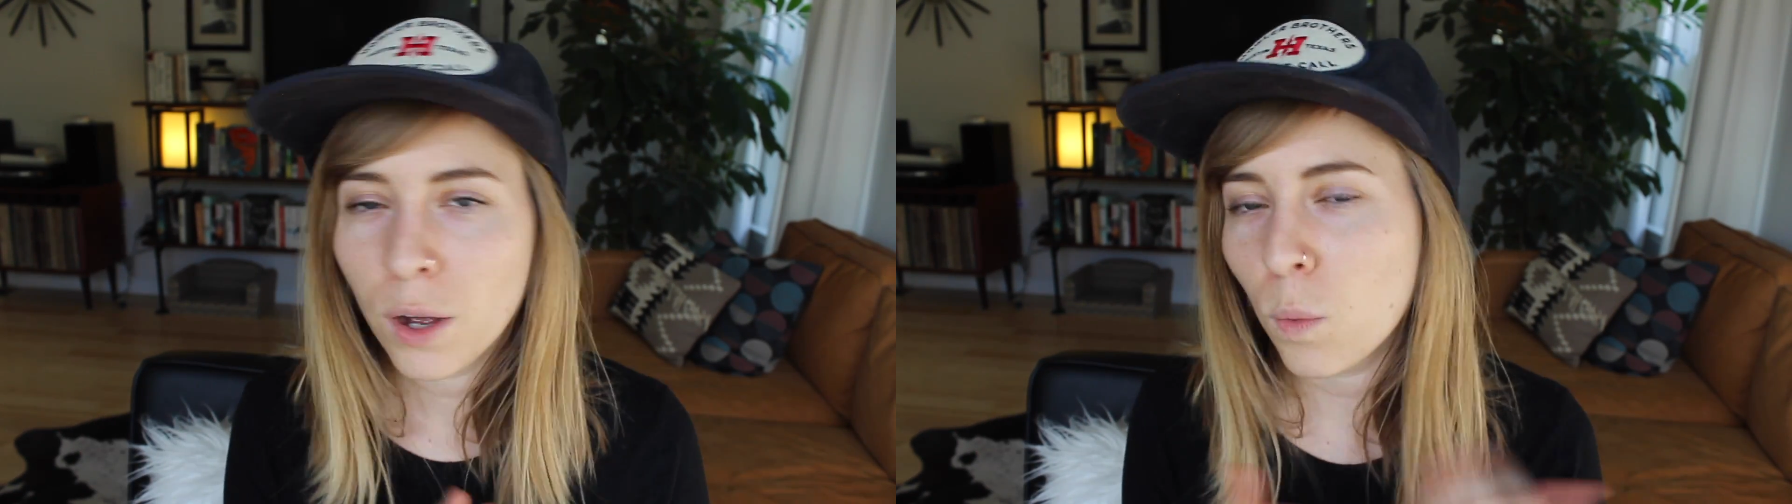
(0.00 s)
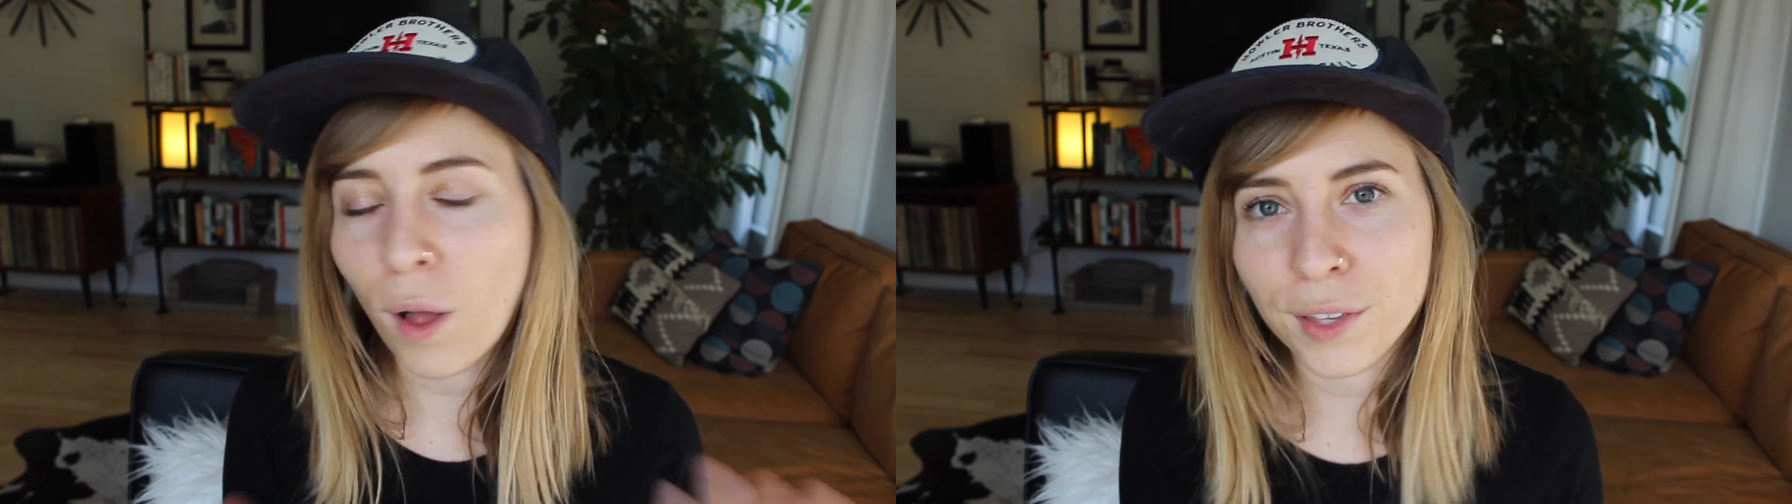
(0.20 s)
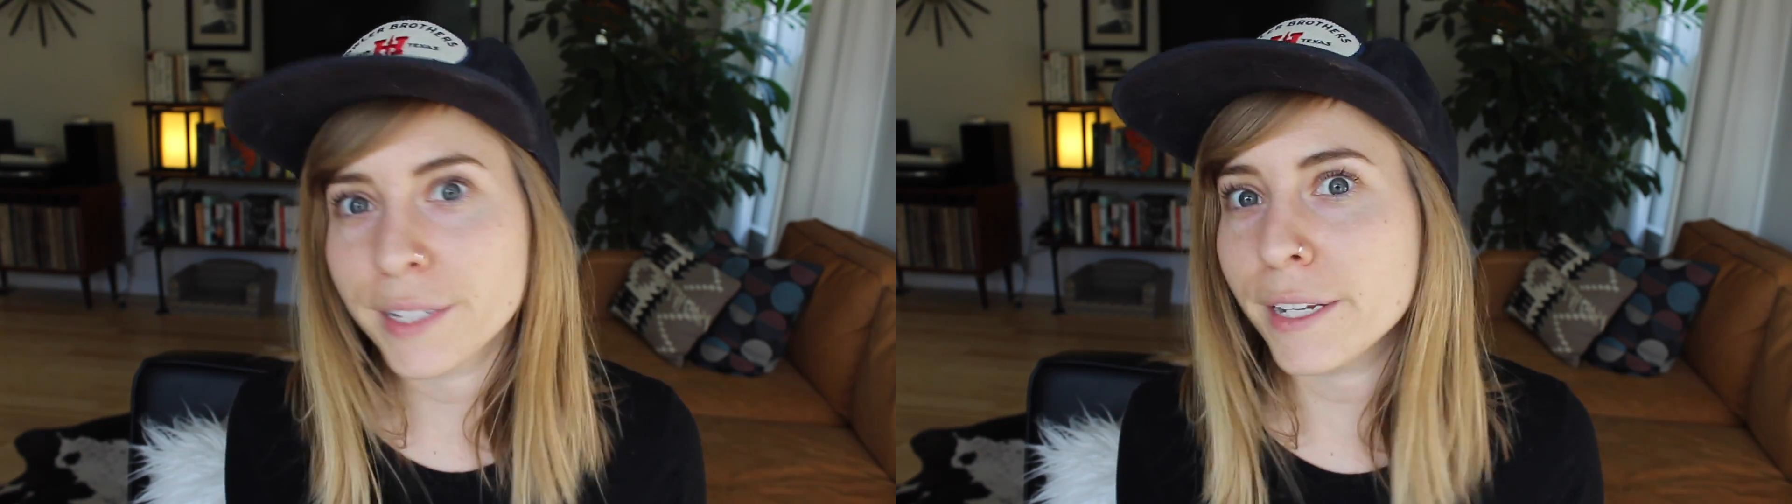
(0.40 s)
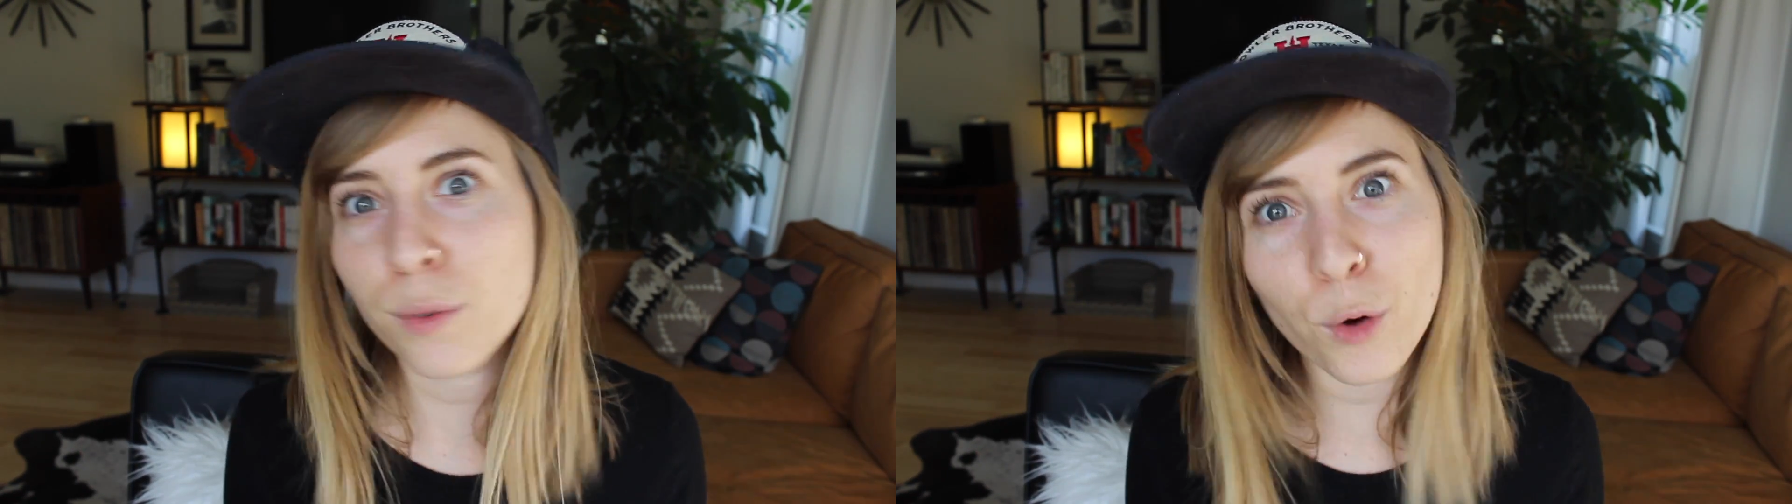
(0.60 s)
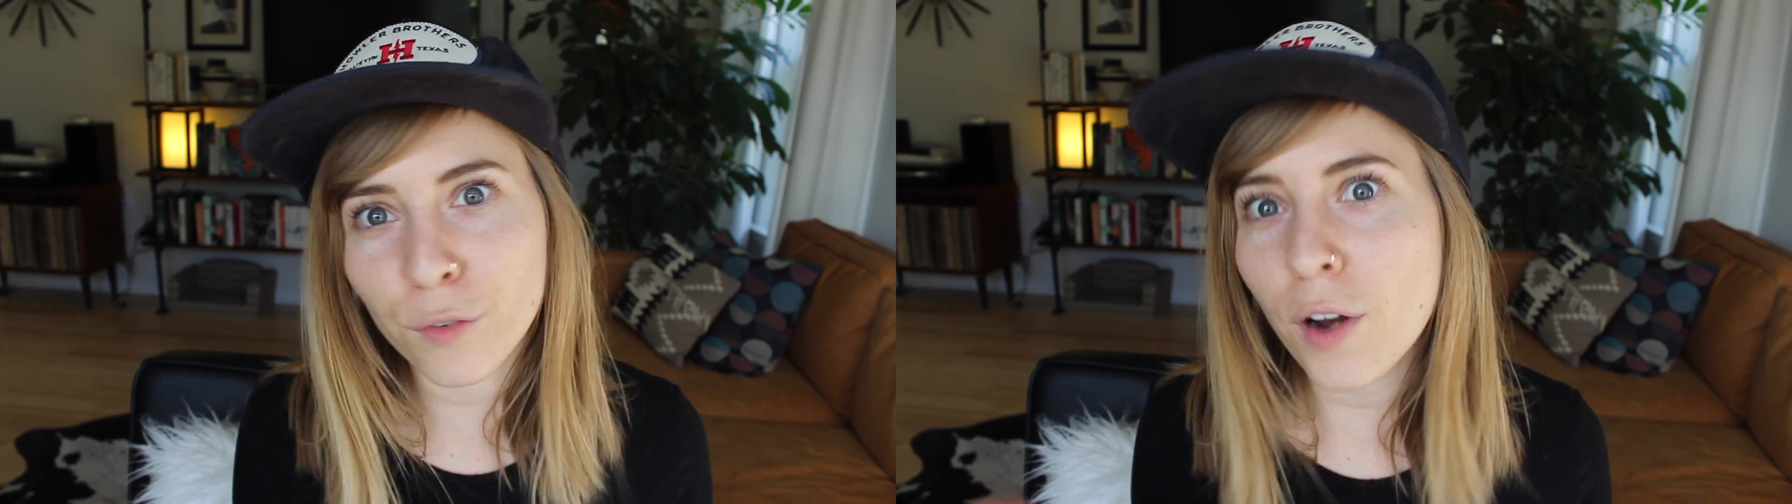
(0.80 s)
while this
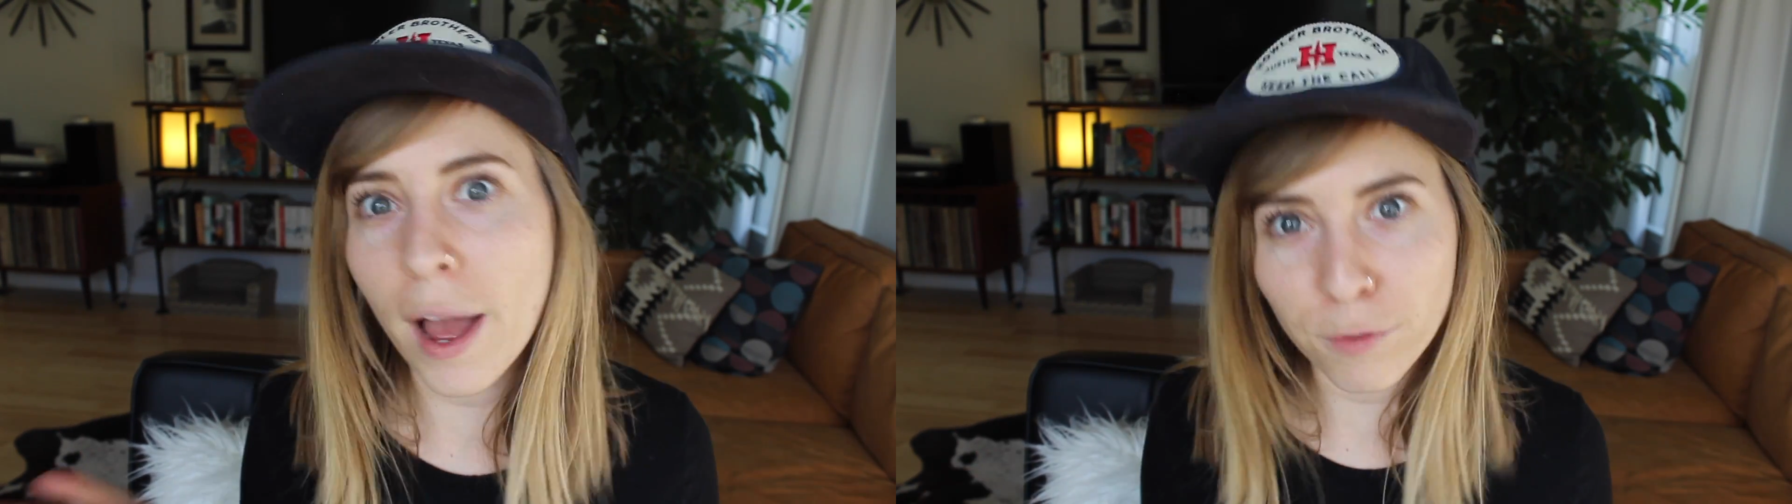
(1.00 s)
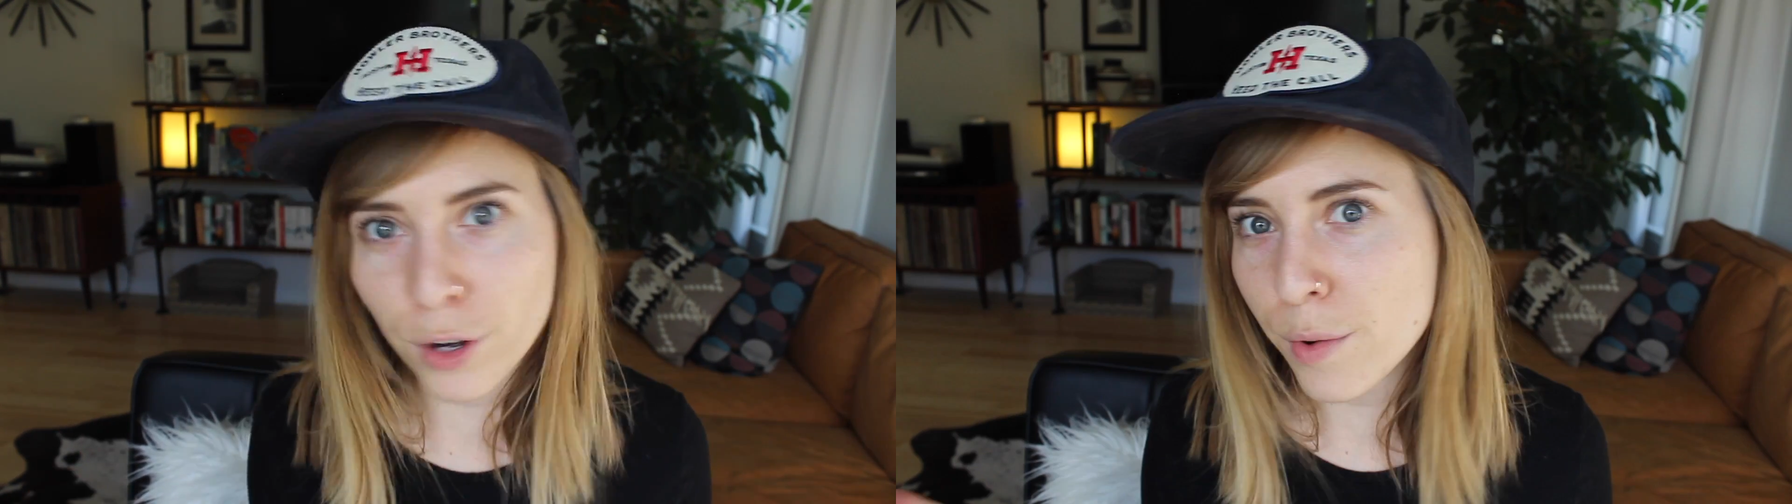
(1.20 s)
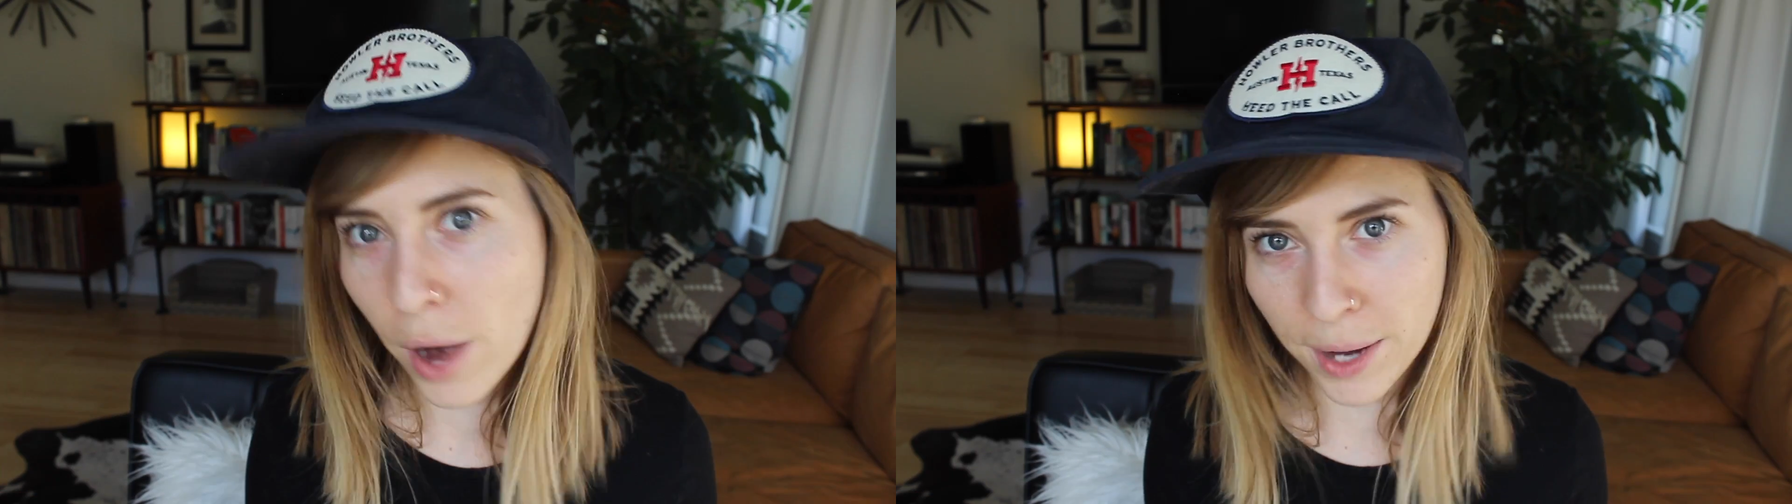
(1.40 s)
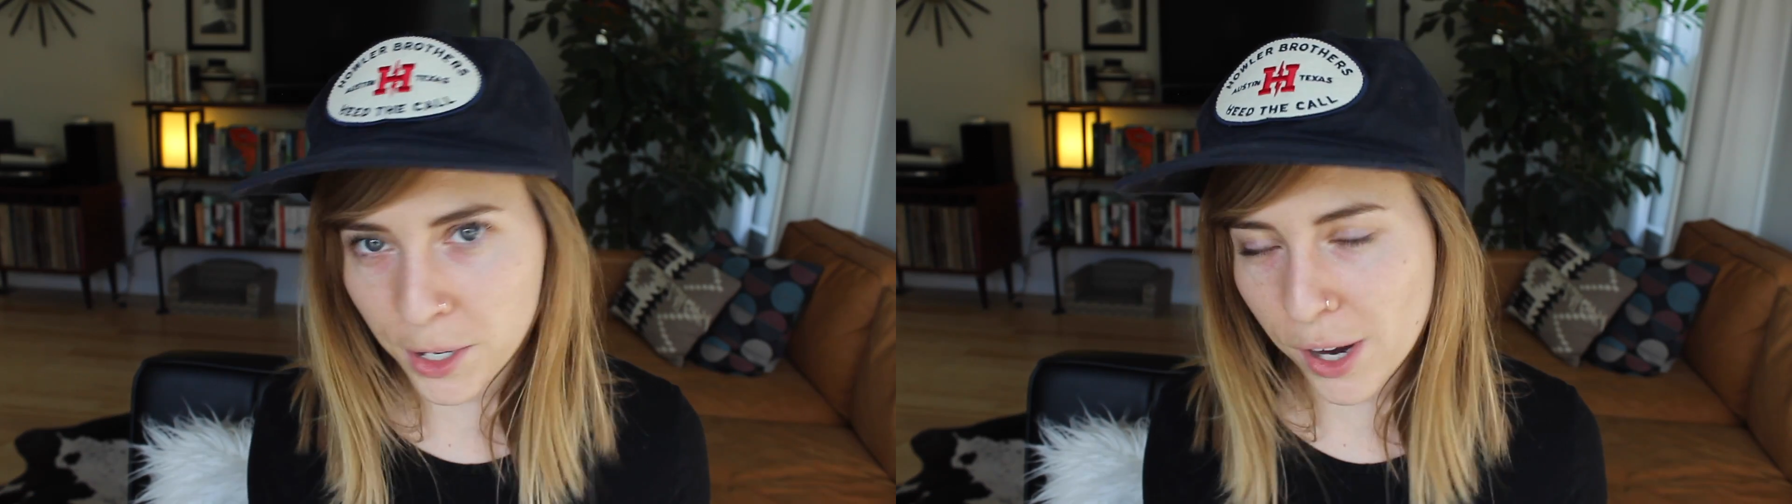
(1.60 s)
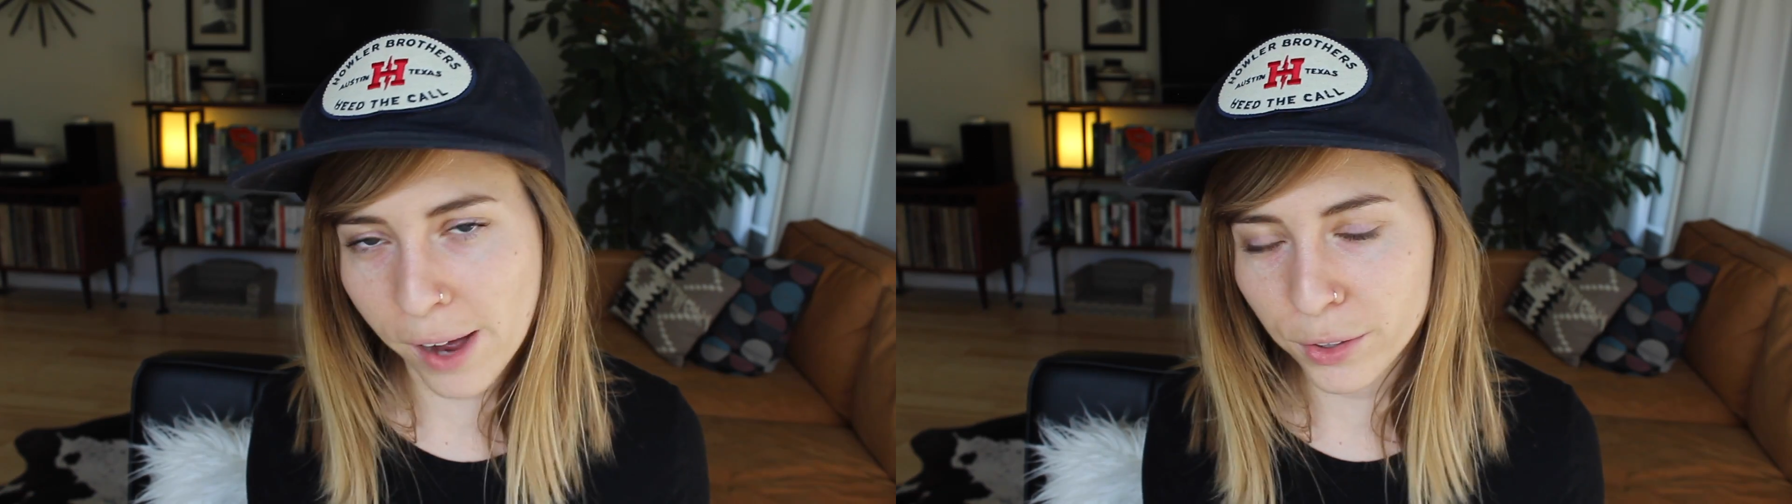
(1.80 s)
doesn't work for every
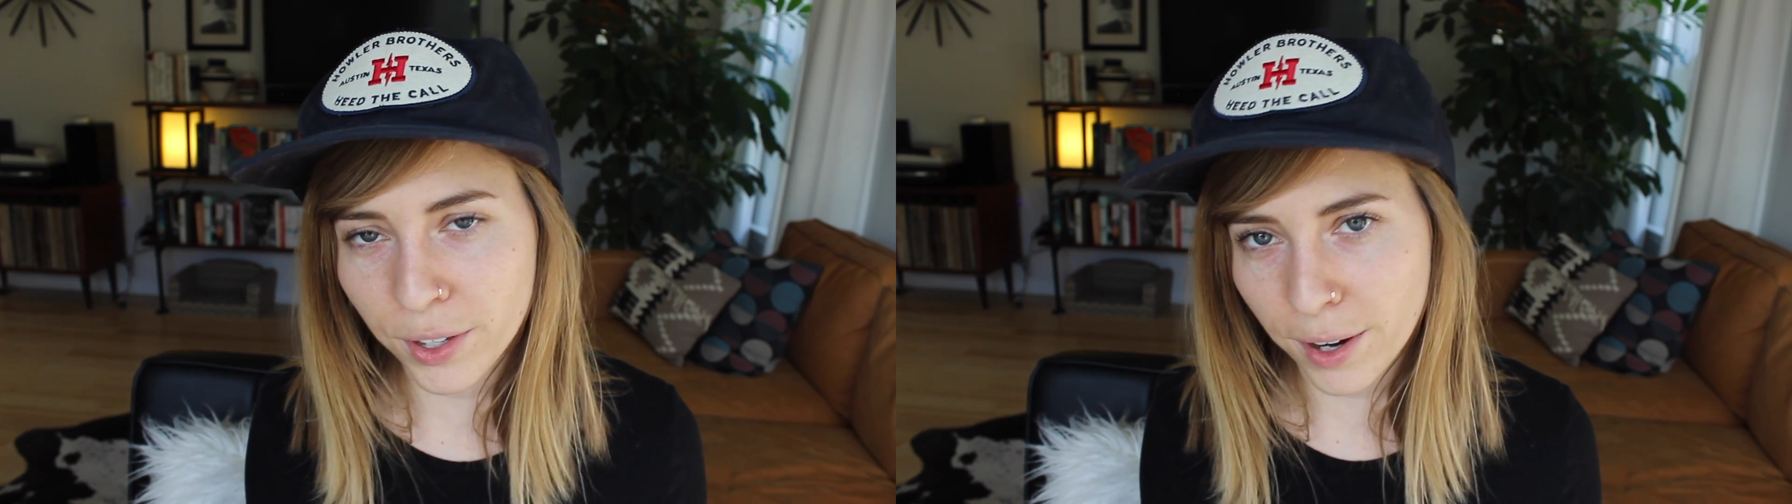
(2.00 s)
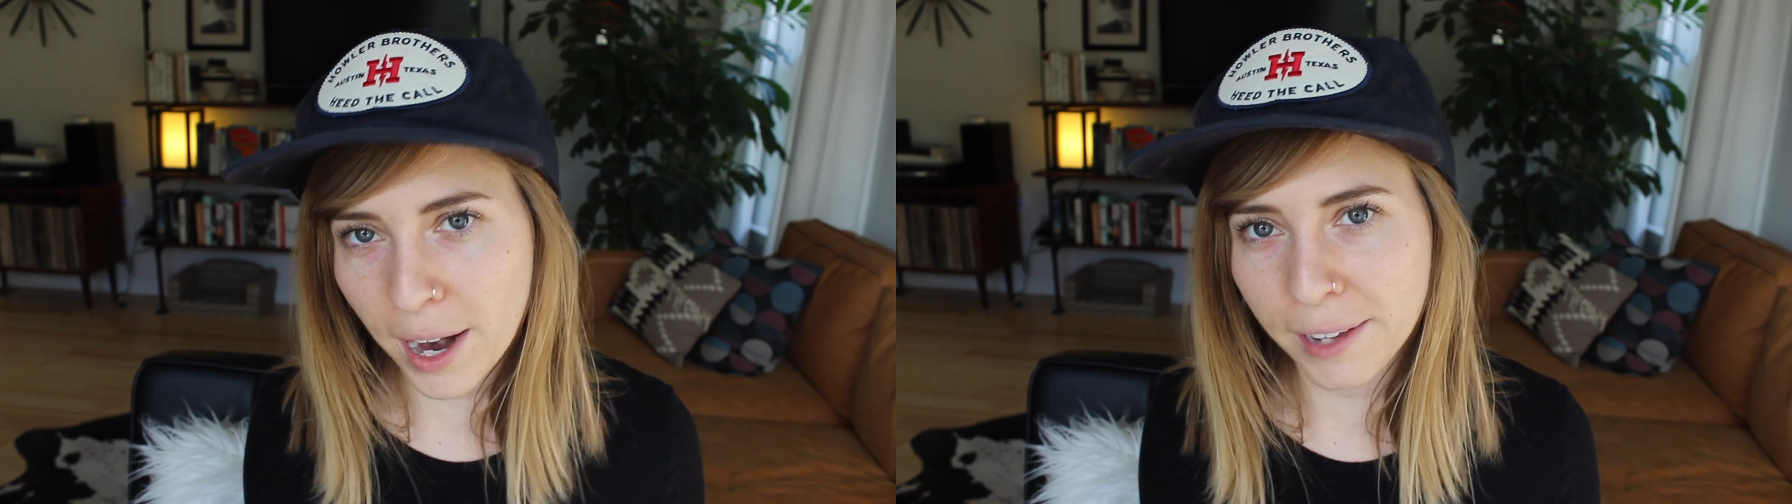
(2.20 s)
writer out there,